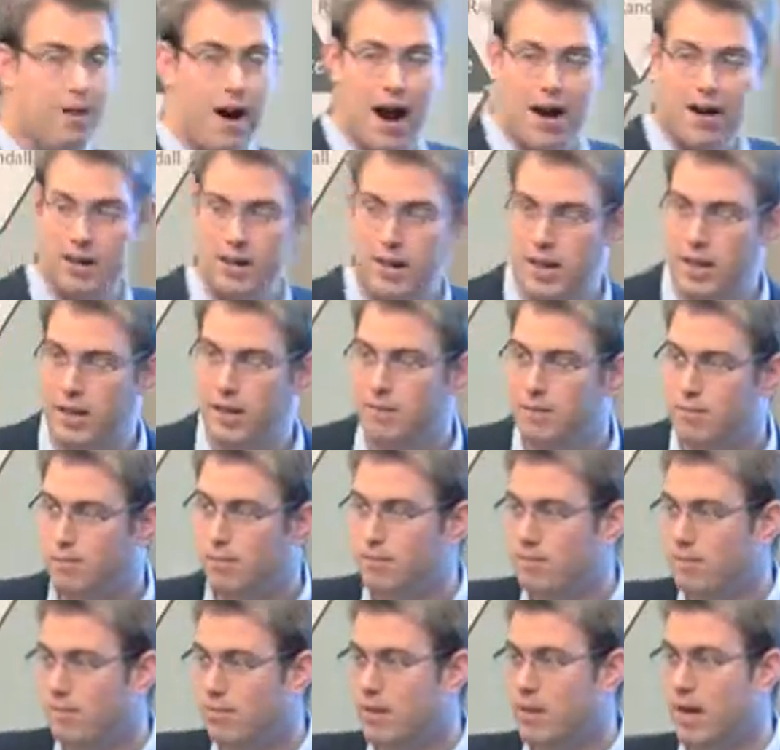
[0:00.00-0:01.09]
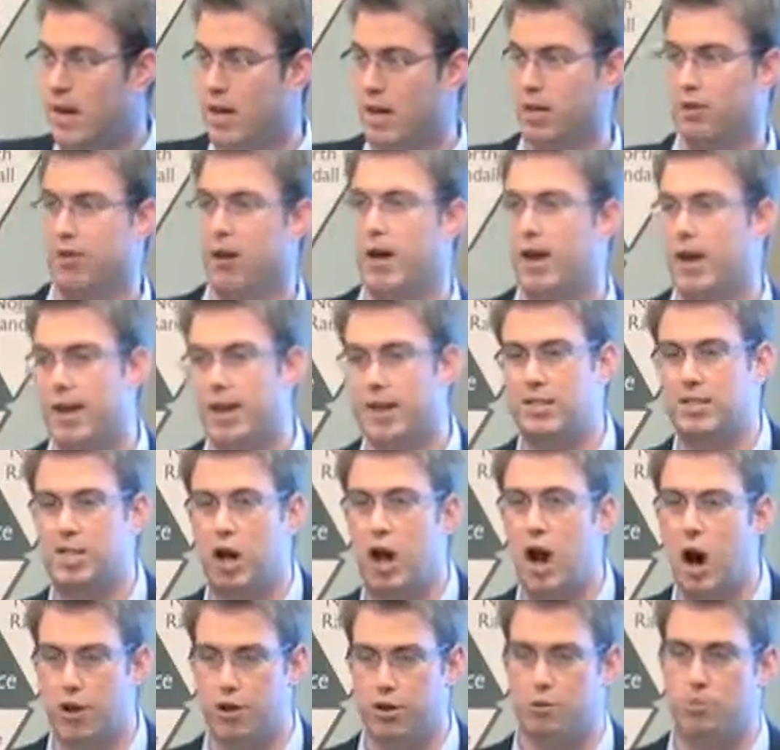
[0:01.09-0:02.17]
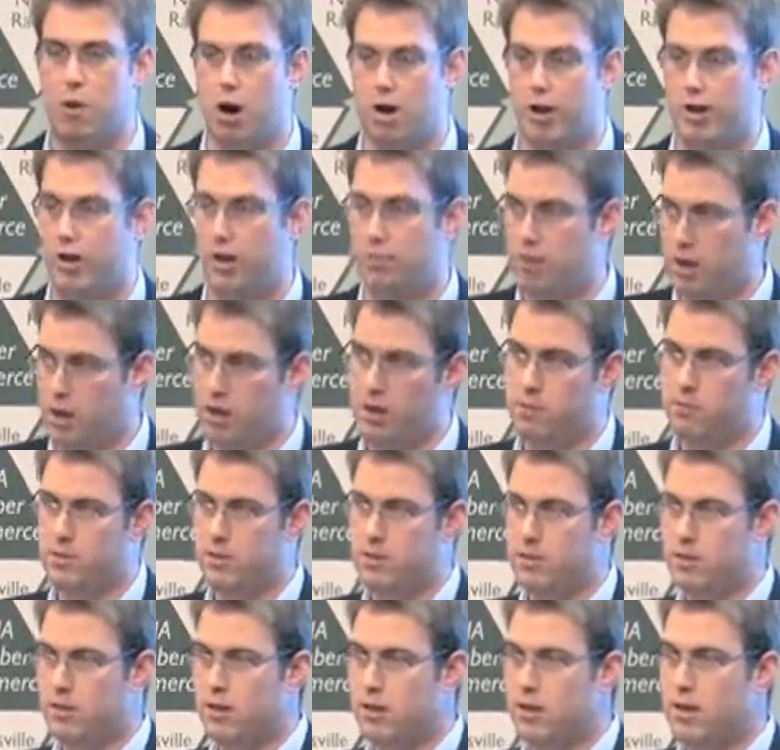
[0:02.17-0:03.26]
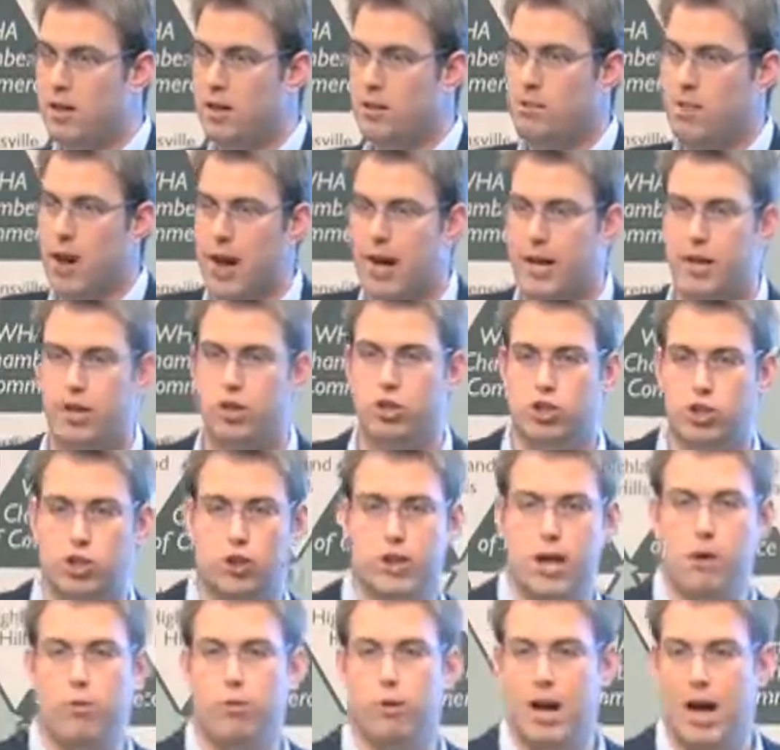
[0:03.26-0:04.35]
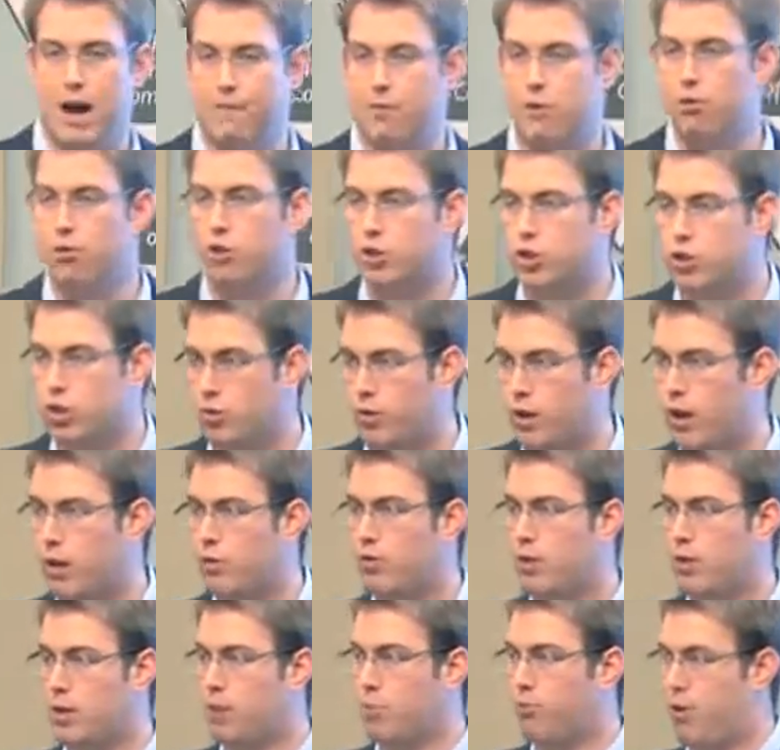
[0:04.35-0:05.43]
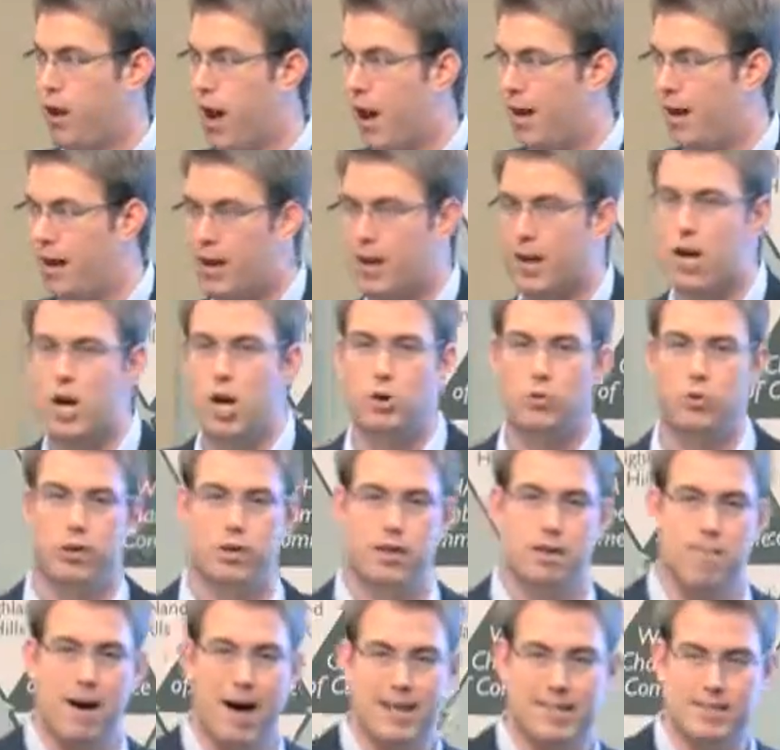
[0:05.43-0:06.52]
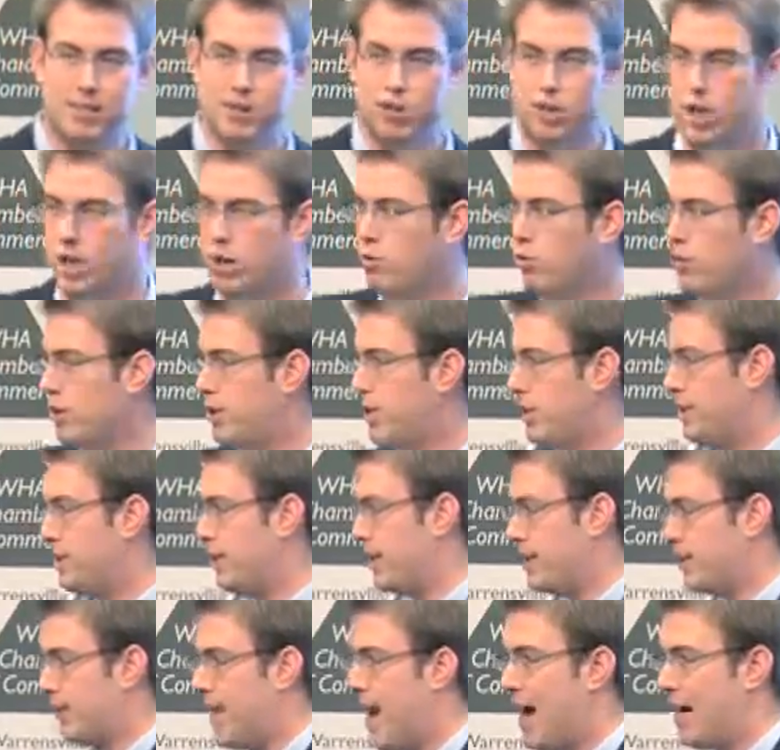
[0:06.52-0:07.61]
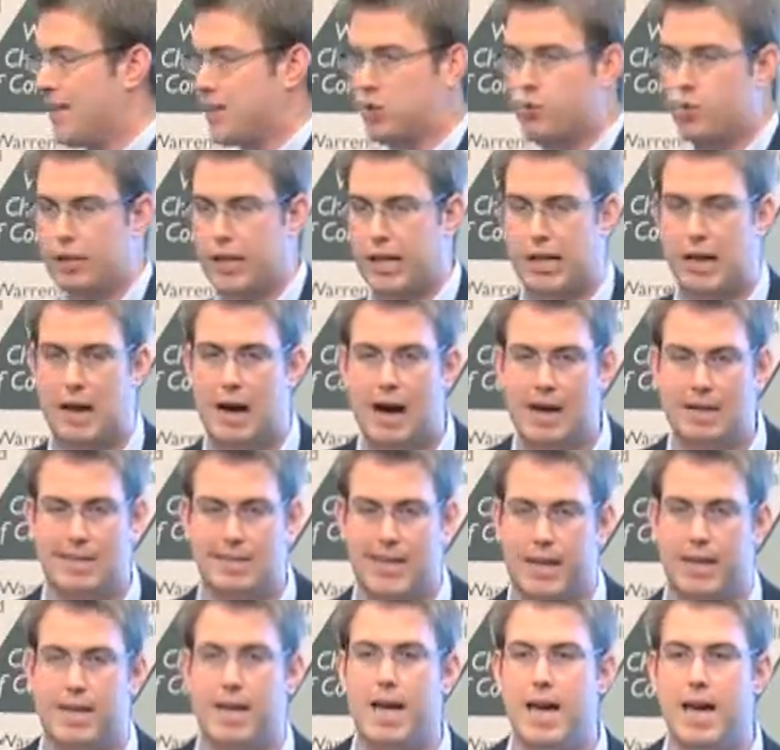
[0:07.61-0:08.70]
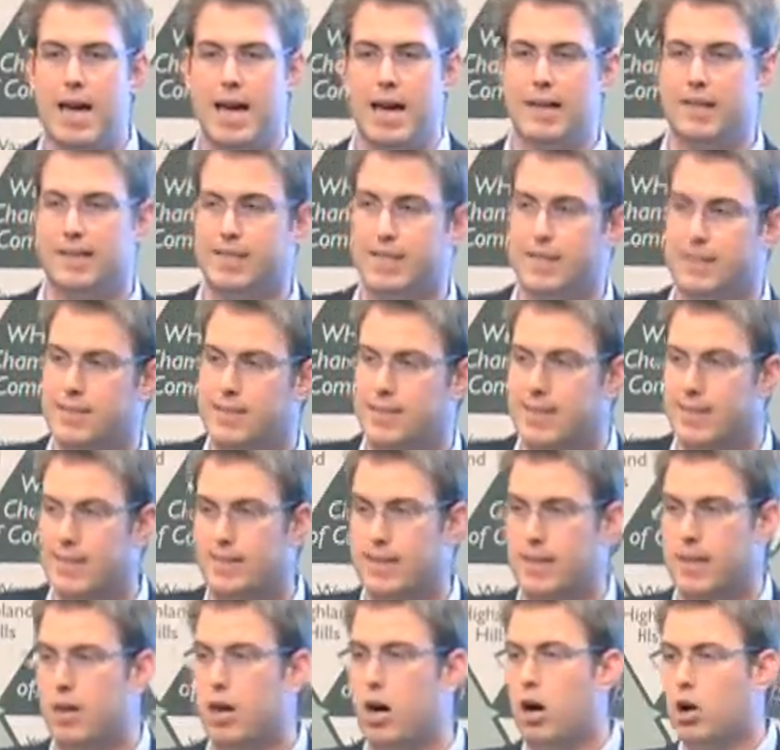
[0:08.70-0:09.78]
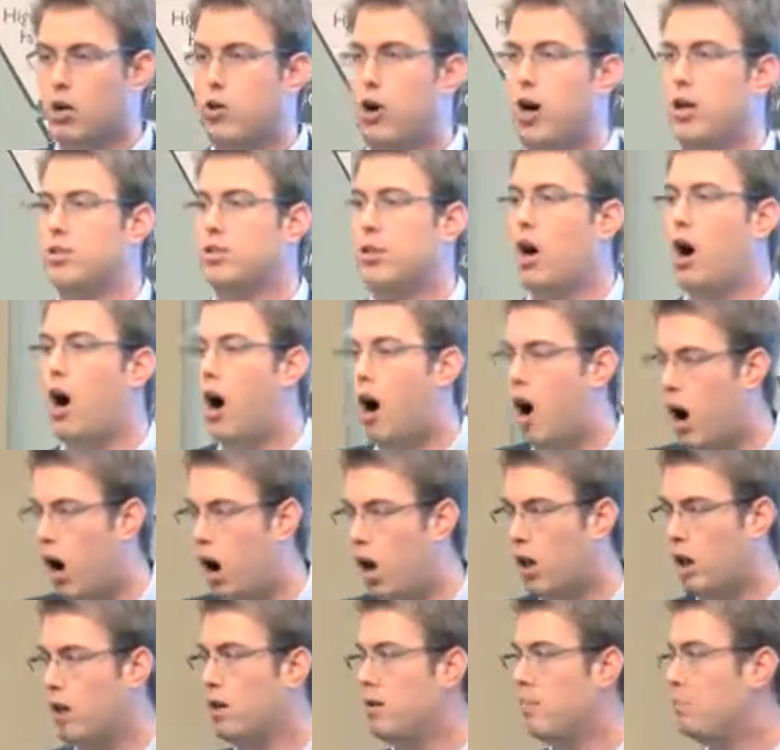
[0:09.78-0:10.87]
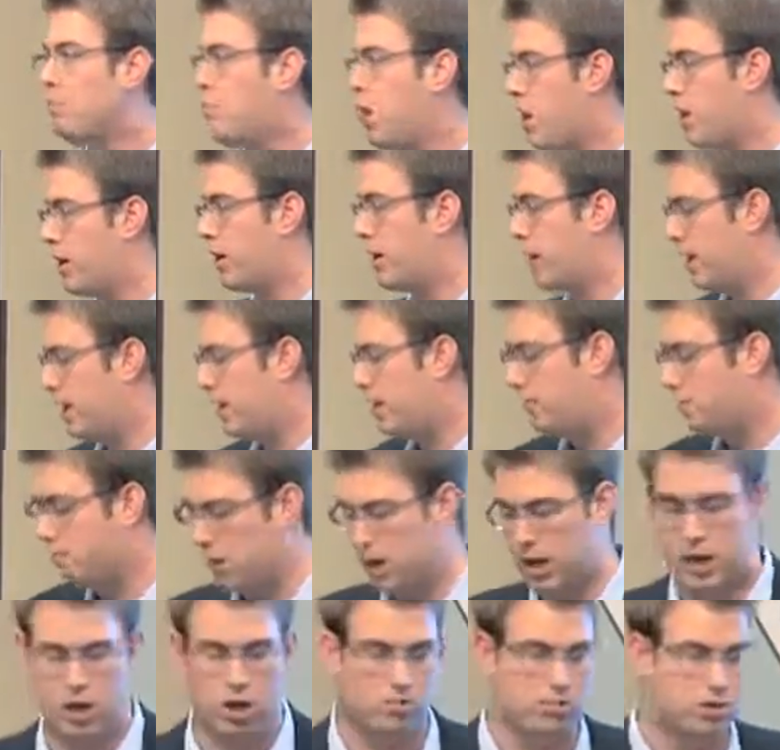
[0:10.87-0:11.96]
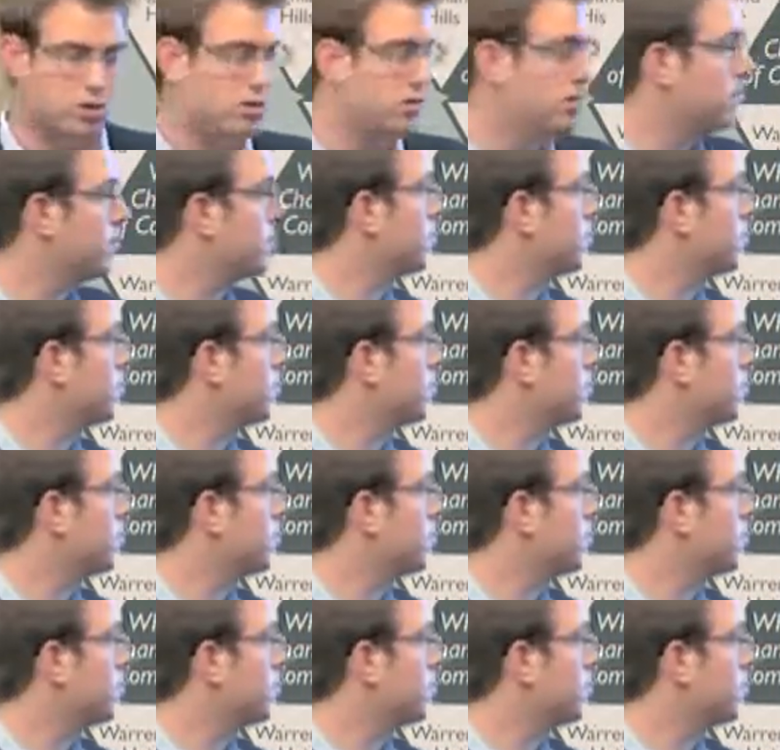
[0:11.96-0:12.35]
finally, integrating it into other marketing mediums. Making sure that whatever we're doing with the branding, with the messaging, with the success, with the content, it's consistent across all marketing mediums.